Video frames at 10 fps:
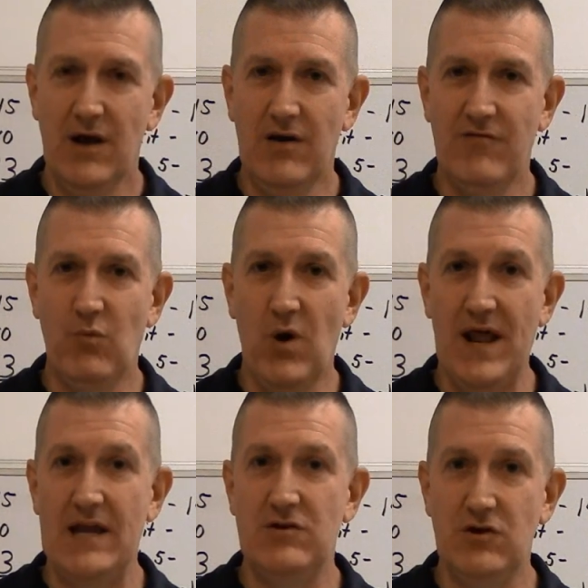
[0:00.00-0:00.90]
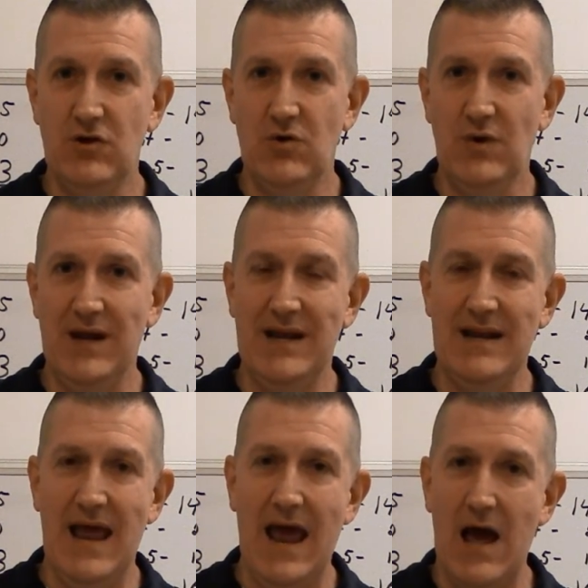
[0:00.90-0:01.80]
of what I do
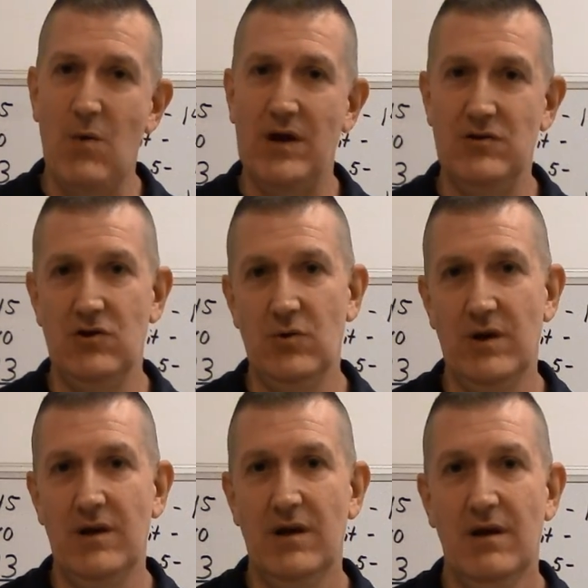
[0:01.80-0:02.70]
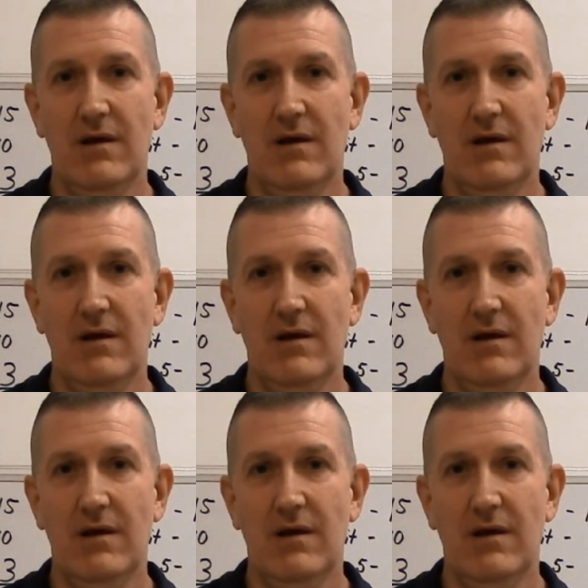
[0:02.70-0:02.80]
and how I do it.